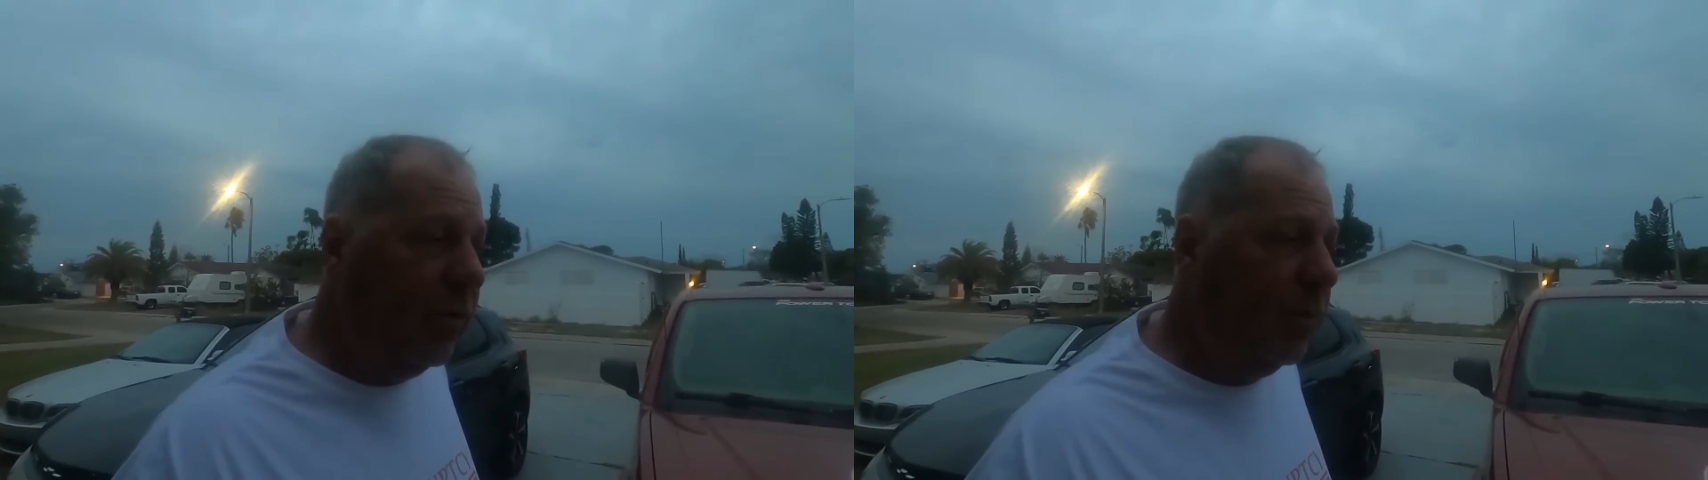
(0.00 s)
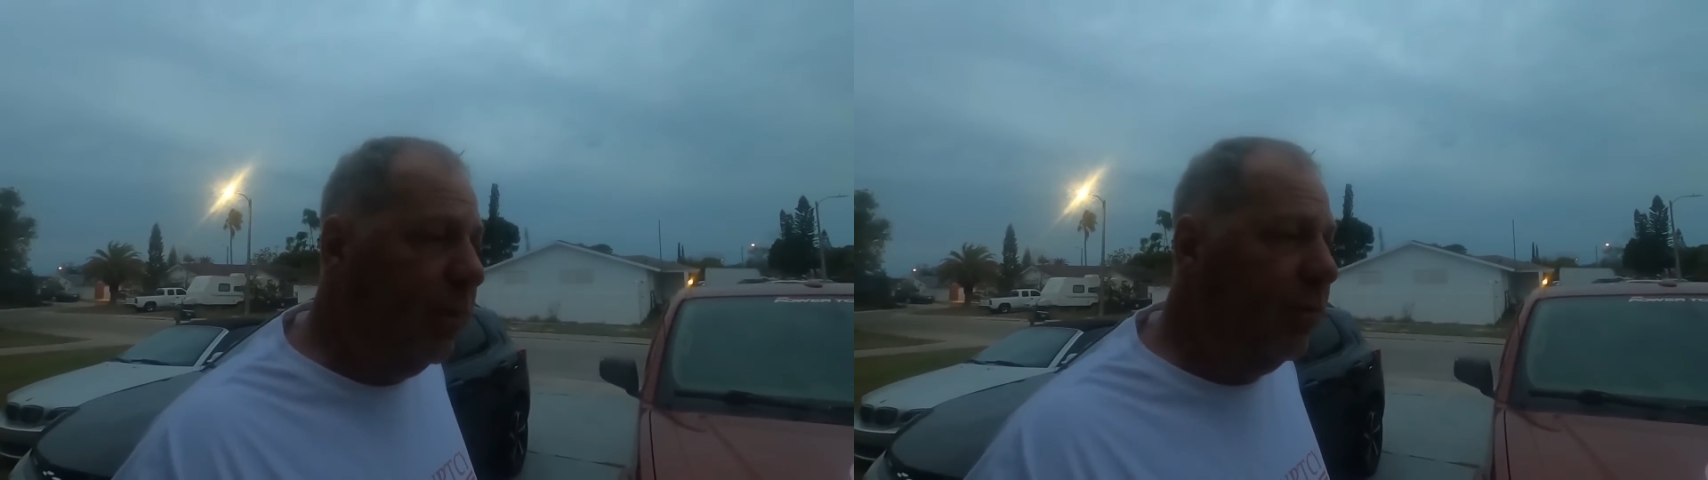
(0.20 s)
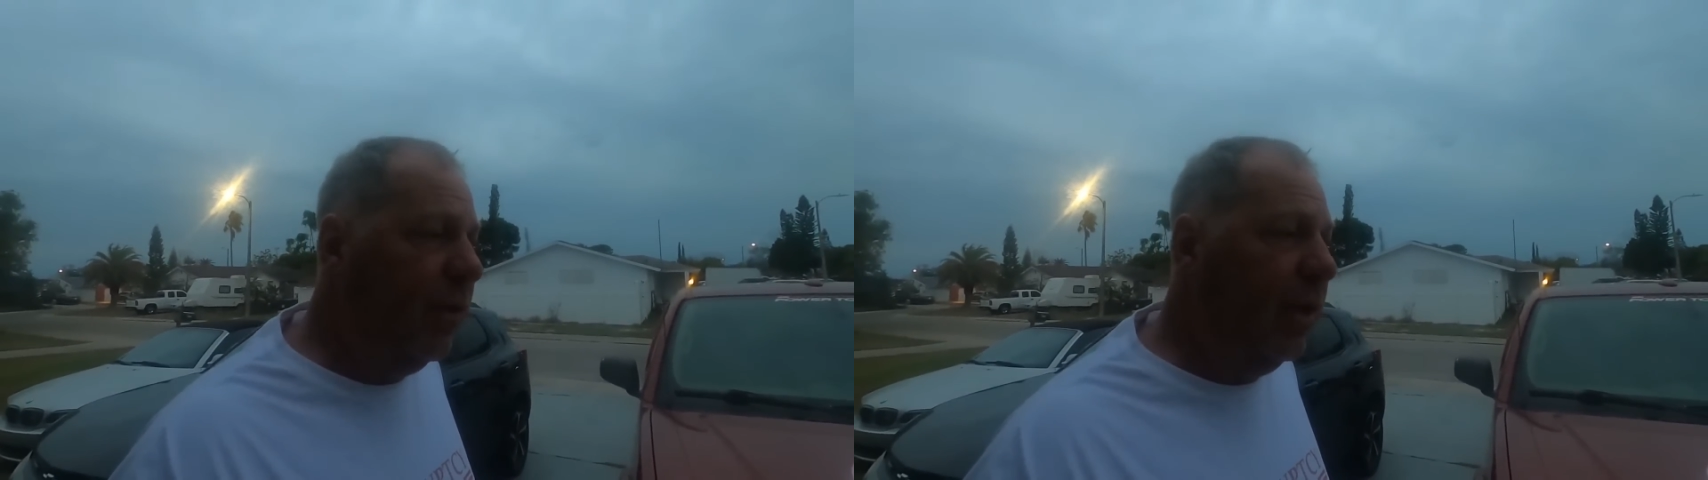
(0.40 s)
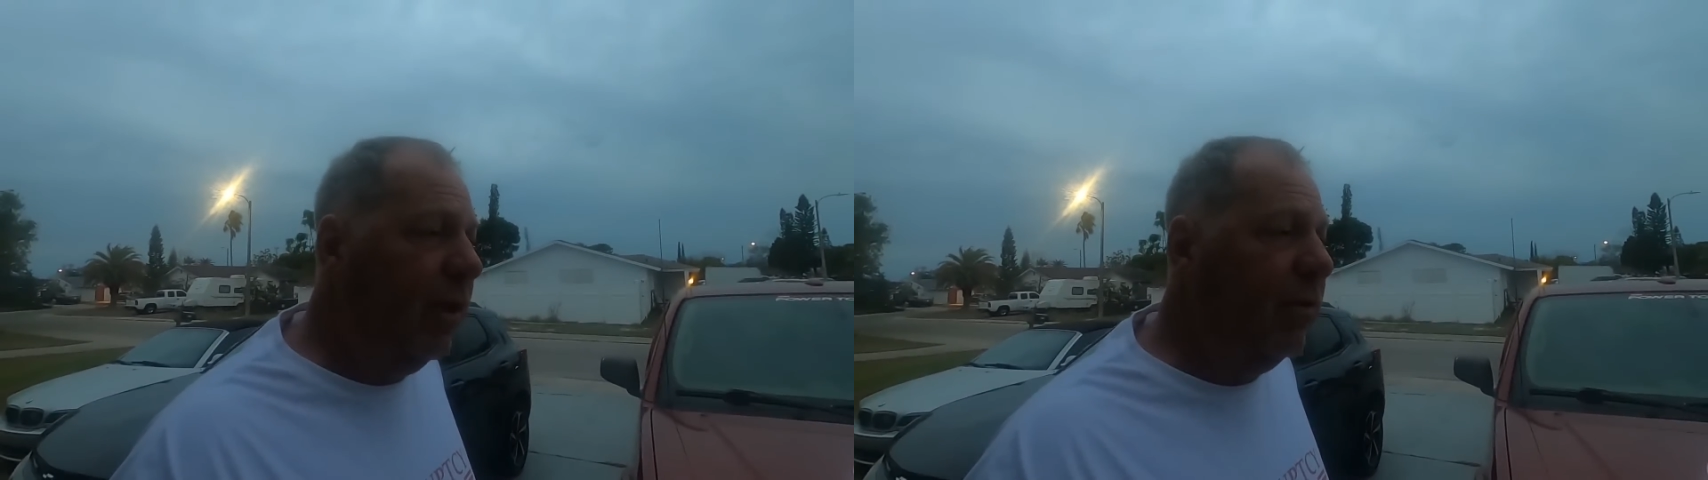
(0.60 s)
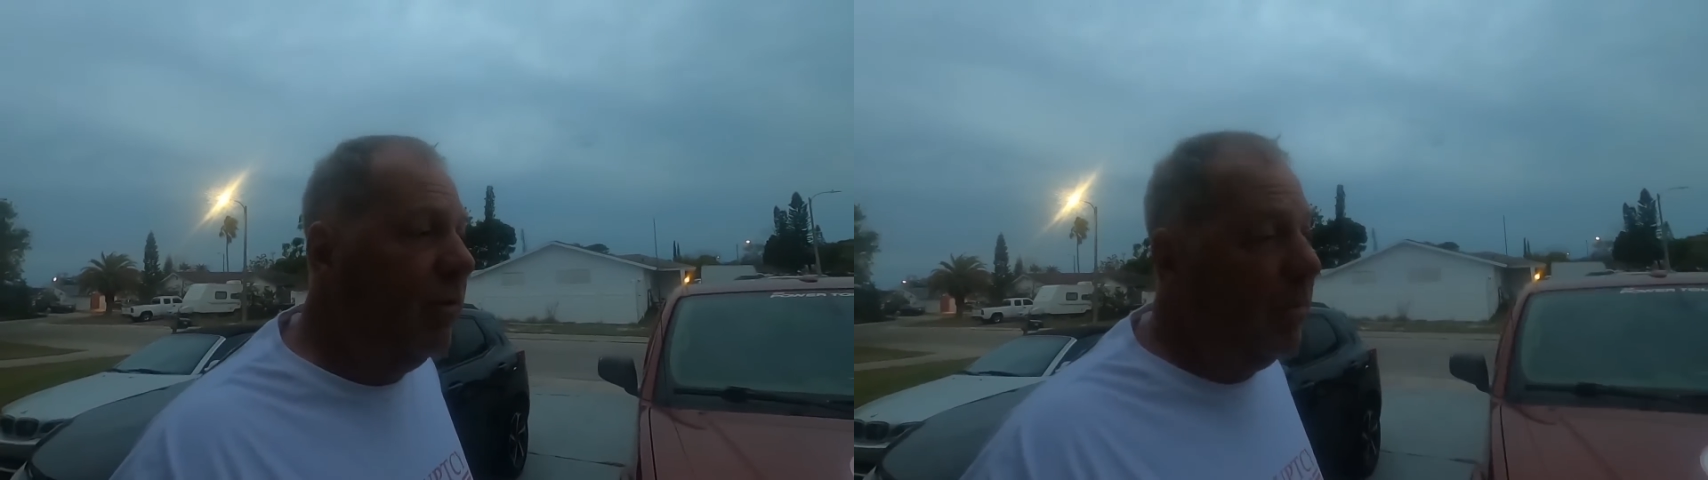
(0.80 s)
a real estate
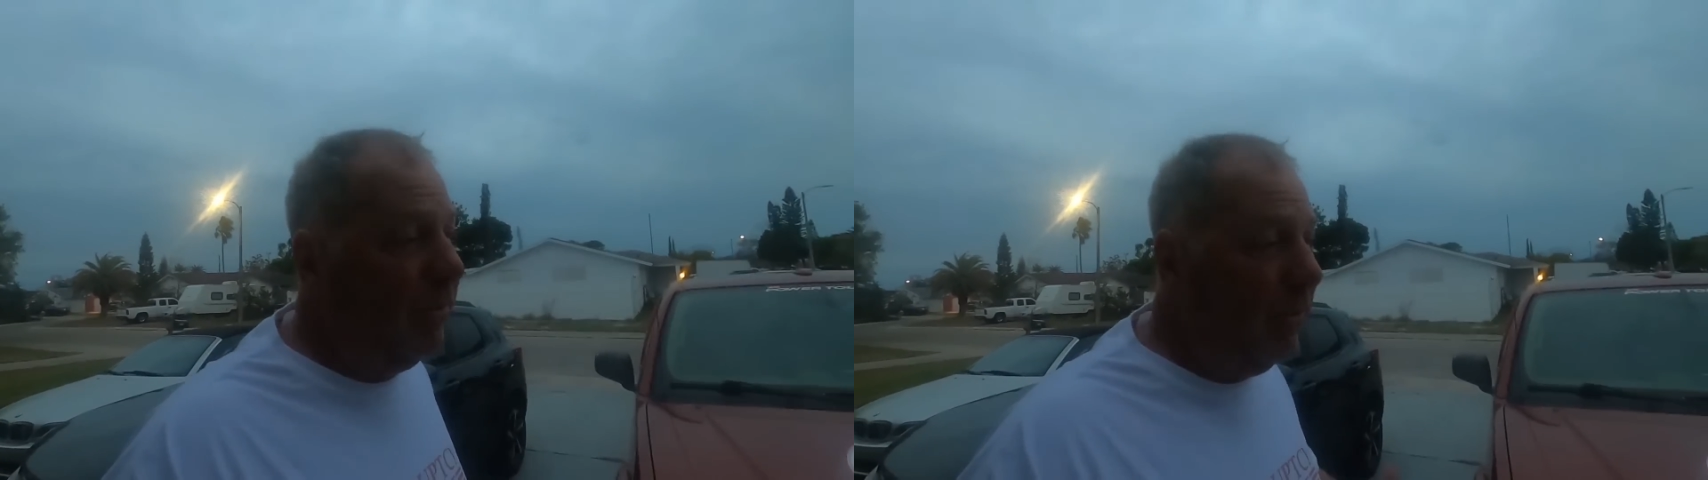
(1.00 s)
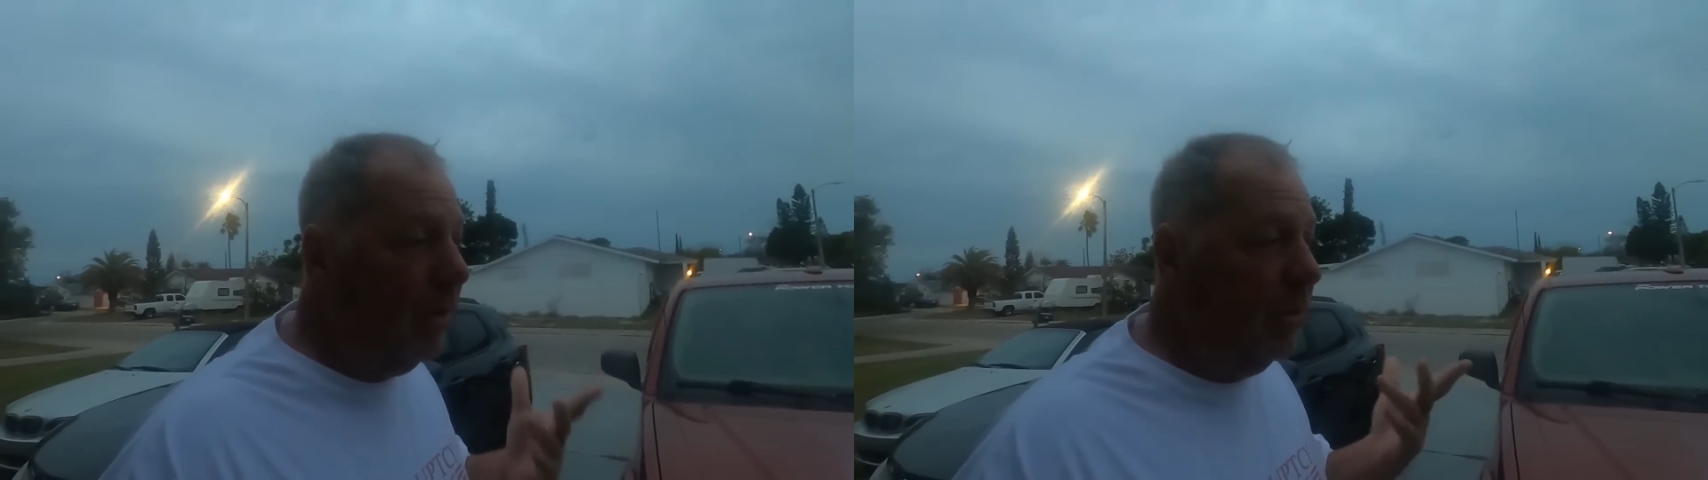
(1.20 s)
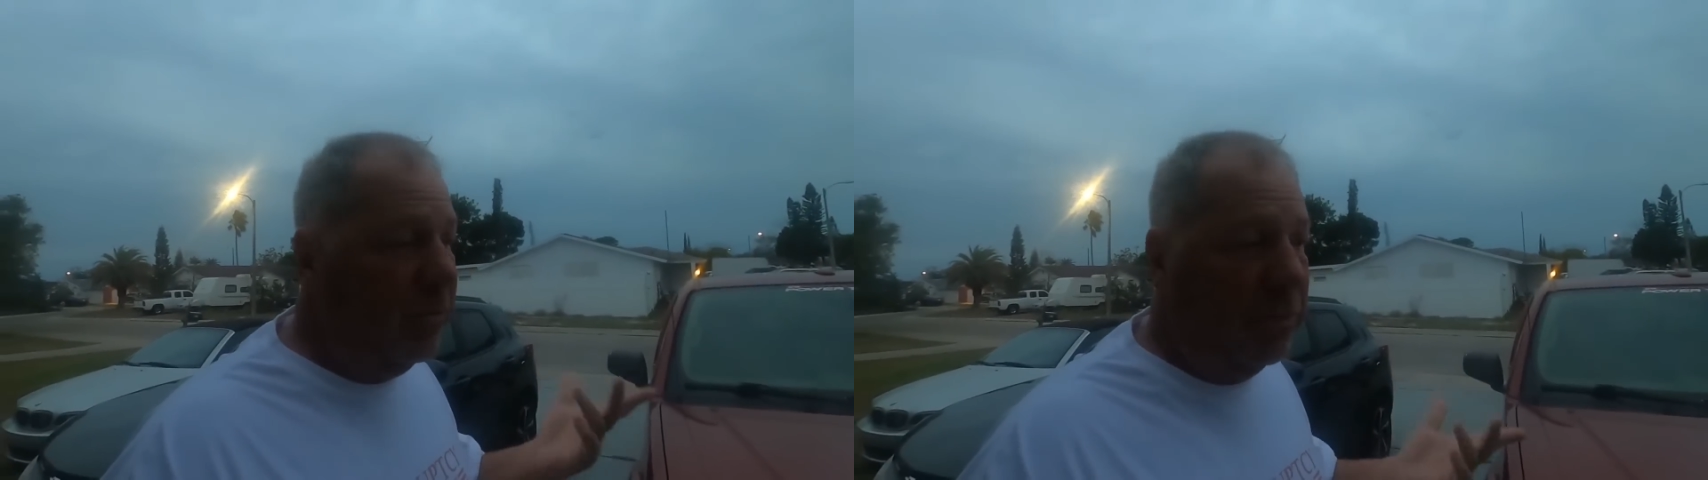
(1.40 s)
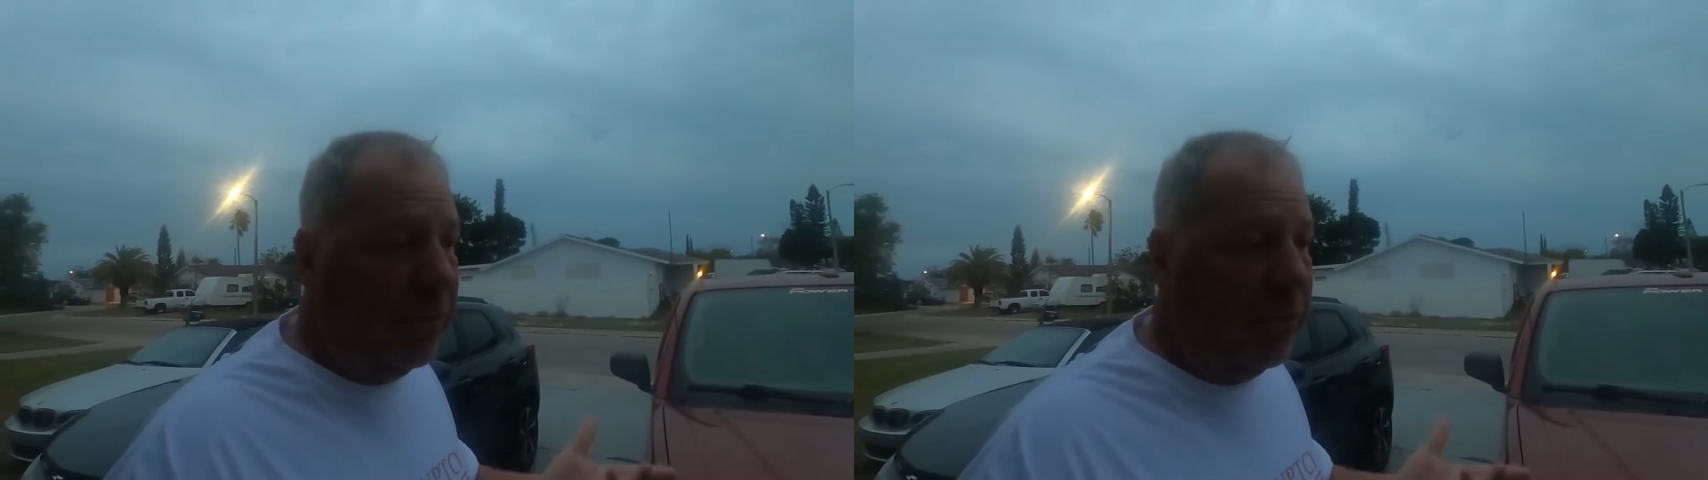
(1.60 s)
agent because my father was a